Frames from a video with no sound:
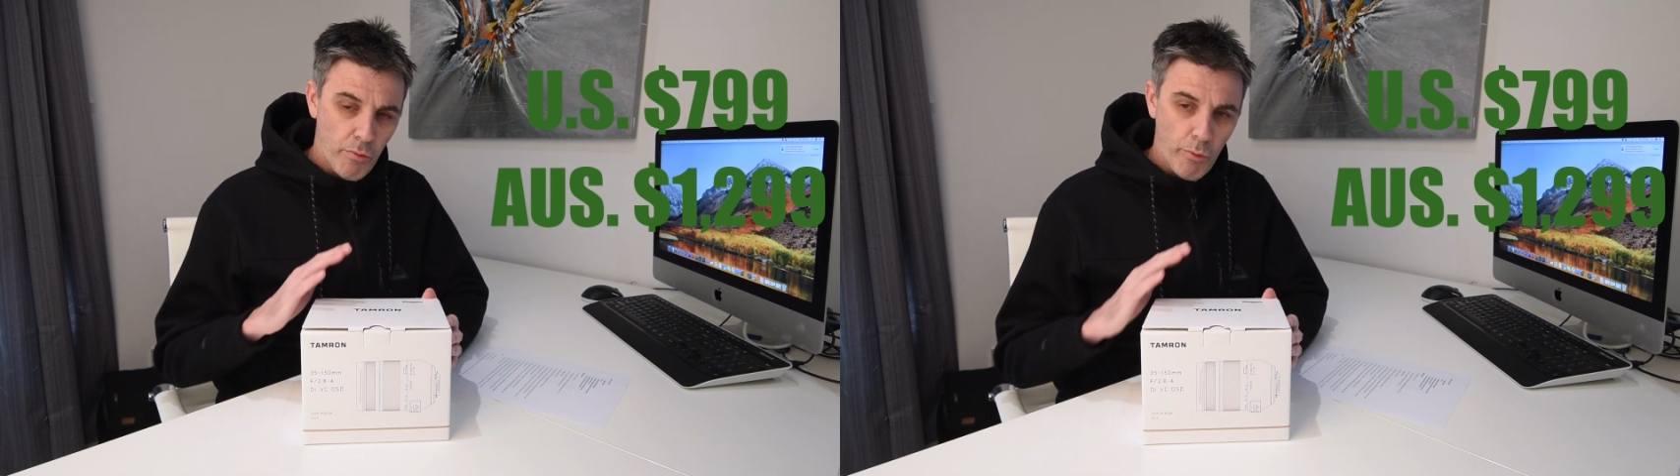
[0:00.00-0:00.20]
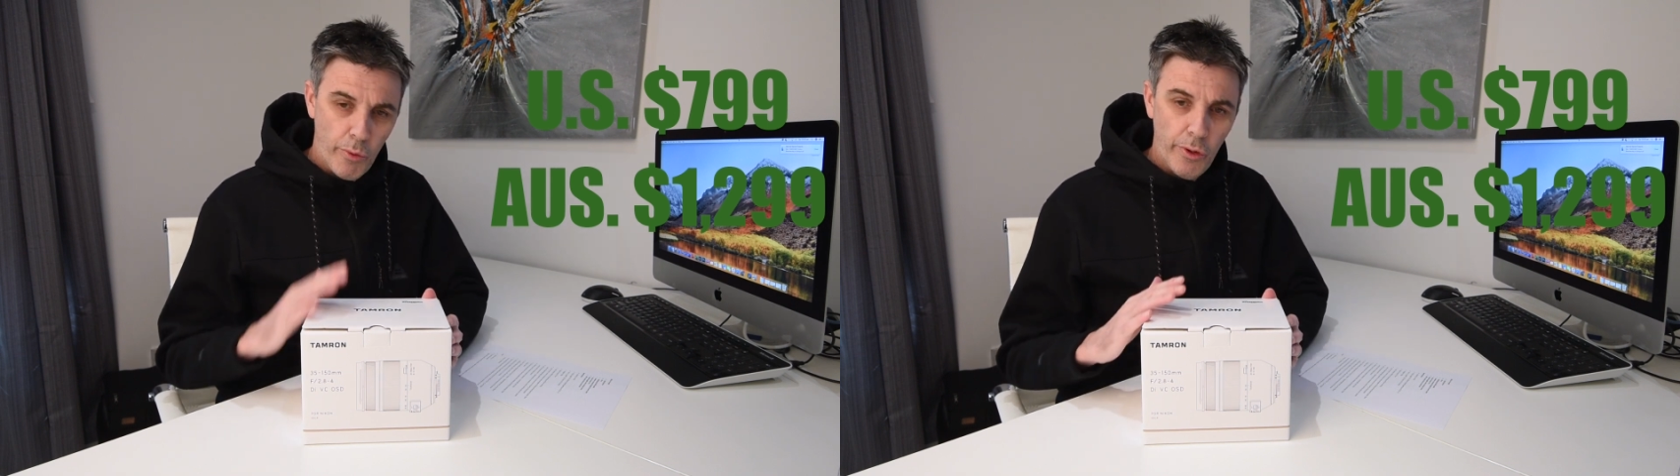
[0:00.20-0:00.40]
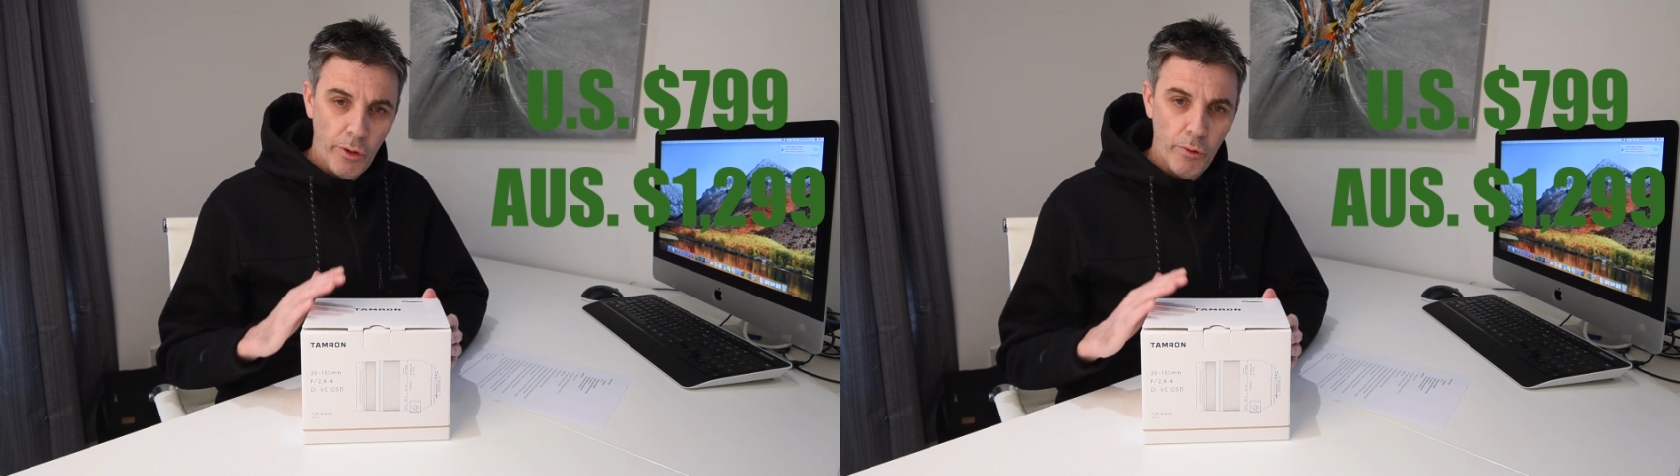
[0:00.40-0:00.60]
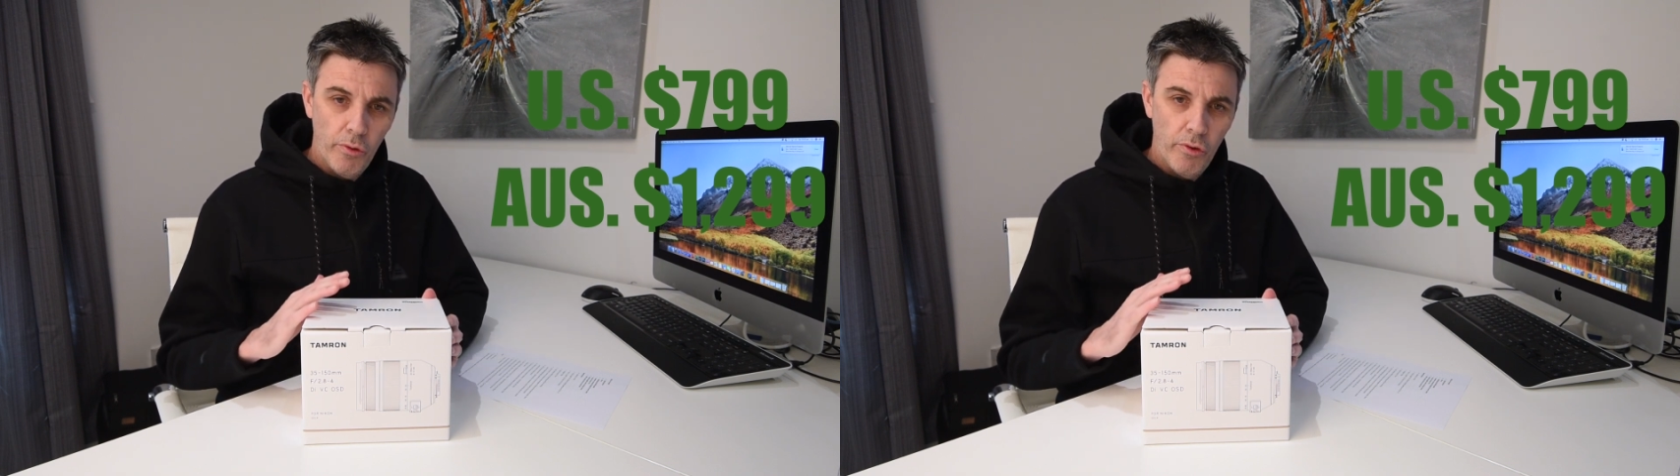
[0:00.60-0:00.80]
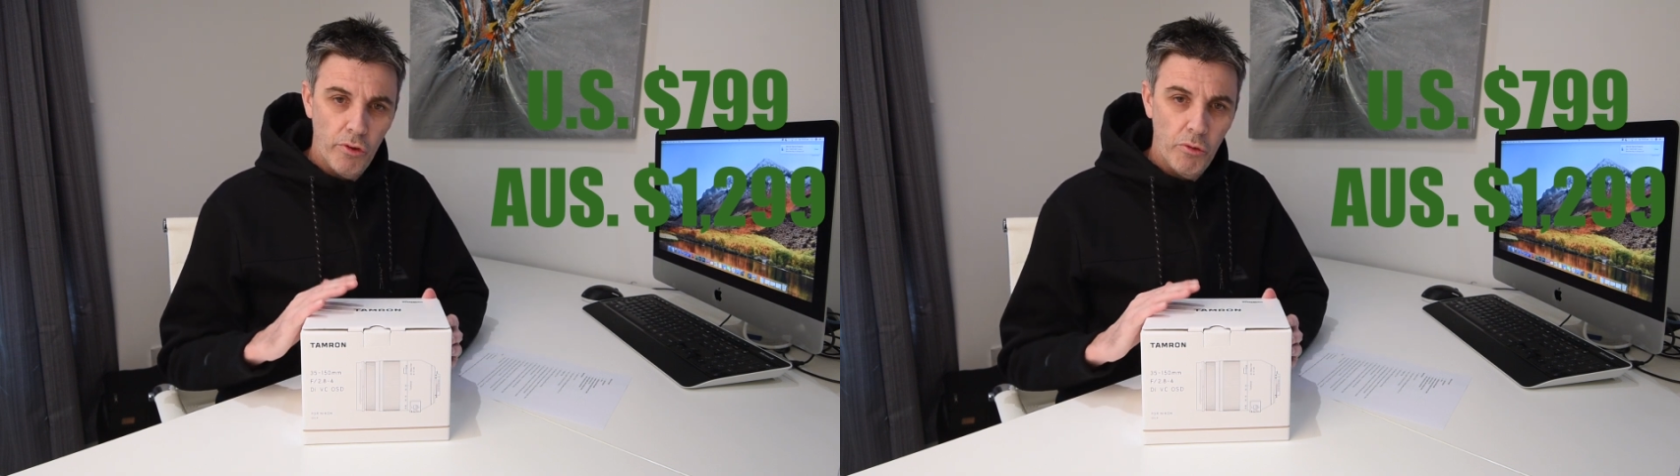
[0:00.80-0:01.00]
really
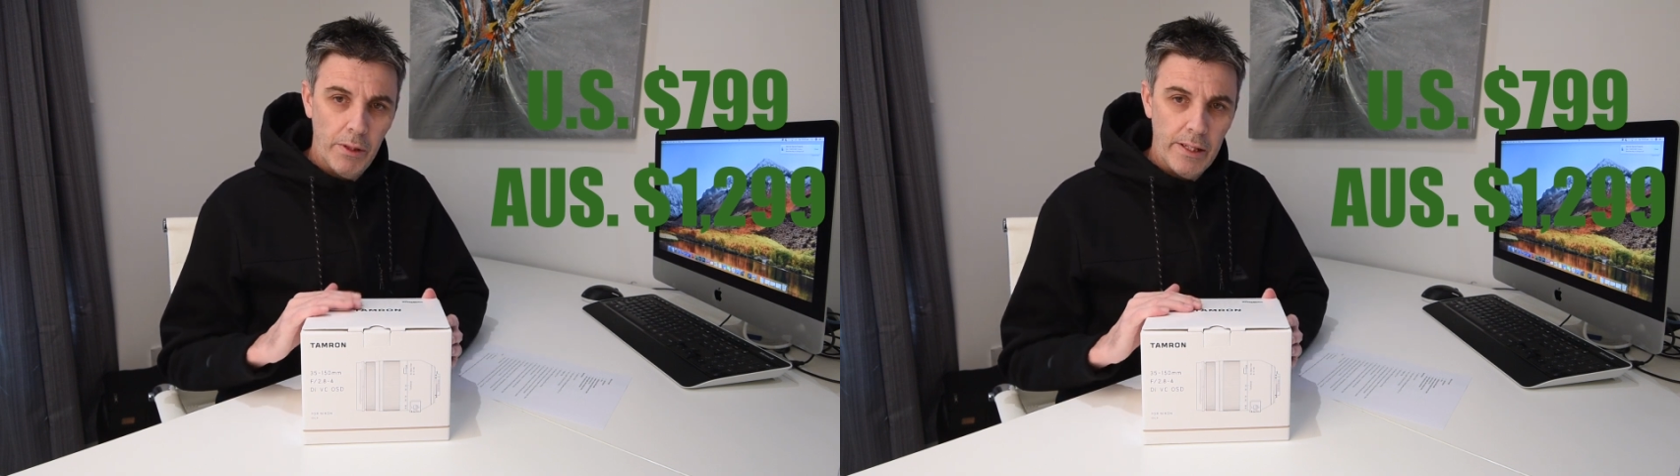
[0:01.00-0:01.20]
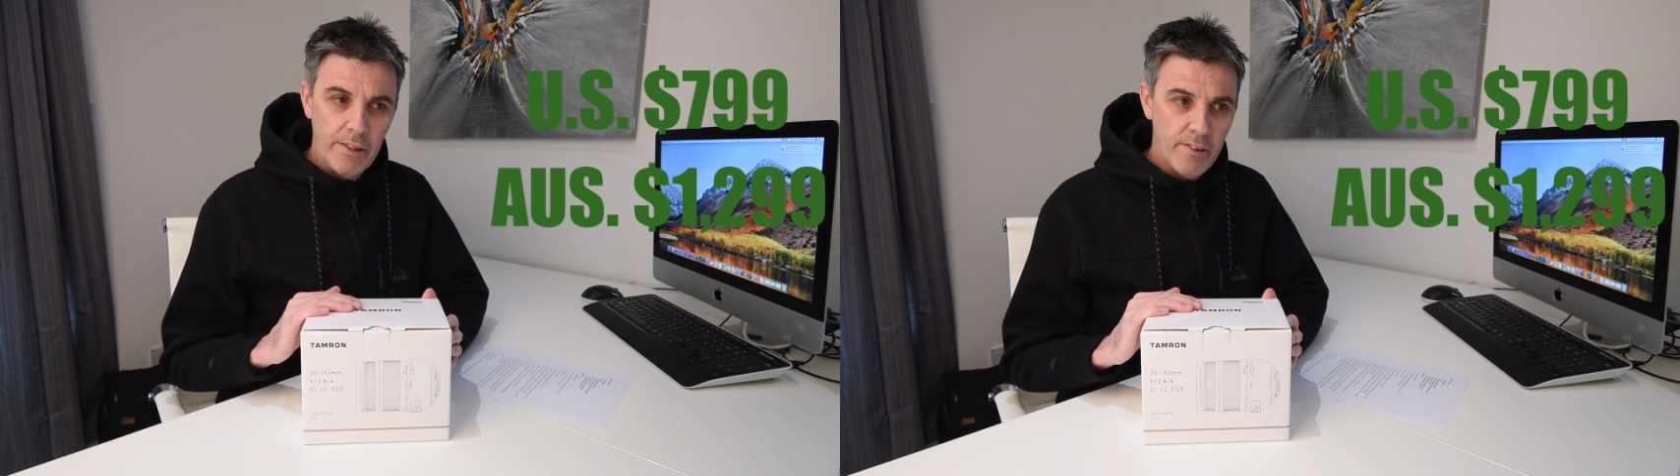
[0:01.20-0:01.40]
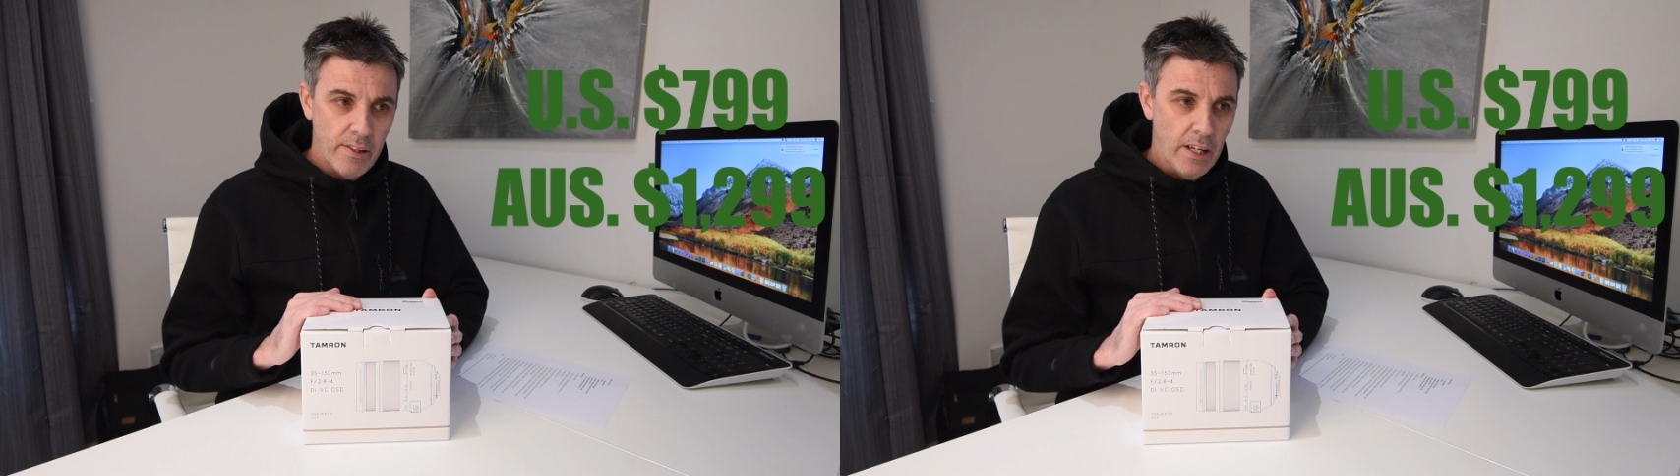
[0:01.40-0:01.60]
good zoom lens